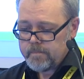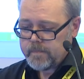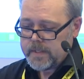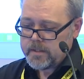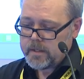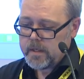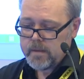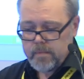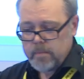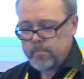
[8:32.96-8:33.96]
And that's going to
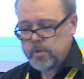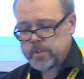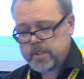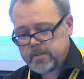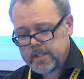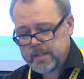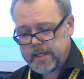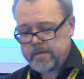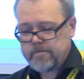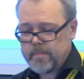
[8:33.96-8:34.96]
push
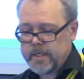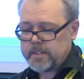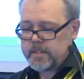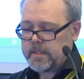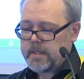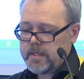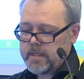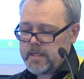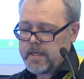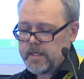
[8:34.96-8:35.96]
that information
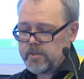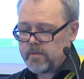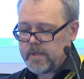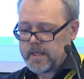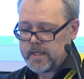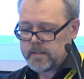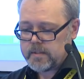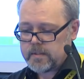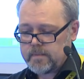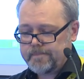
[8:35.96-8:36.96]
into
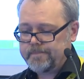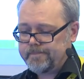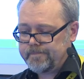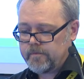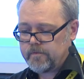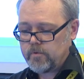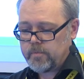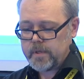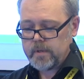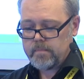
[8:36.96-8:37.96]
AX for
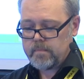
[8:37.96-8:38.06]
me.